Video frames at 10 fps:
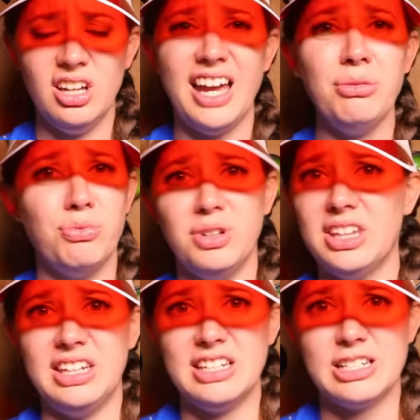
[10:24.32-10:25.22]
I
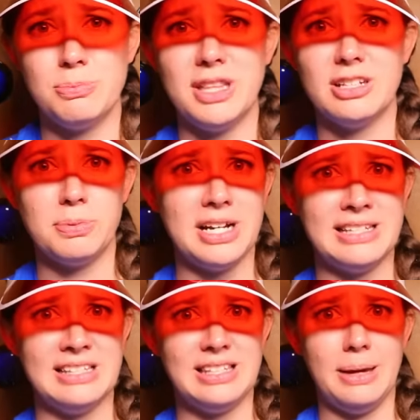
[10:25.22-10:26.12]
really need to speed this
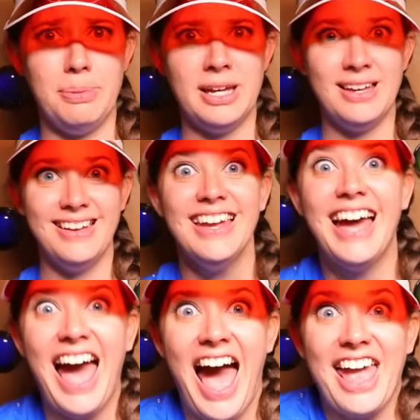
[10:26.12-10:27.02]
process up.
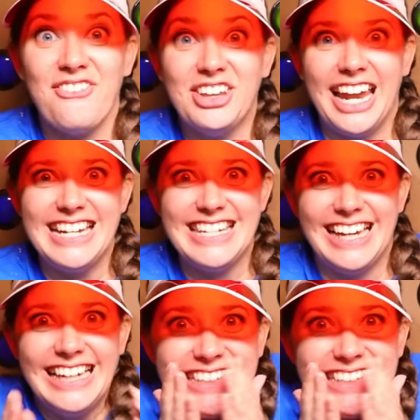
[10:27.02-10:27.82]
I have an idea.